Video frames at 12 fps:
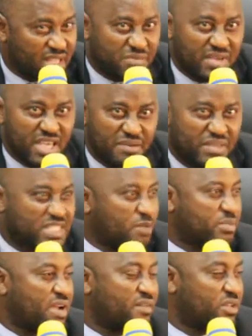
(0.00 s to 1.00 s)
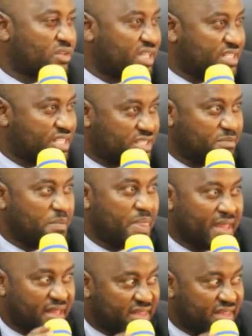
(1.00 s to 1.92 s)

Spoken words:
Even if it's a private organization,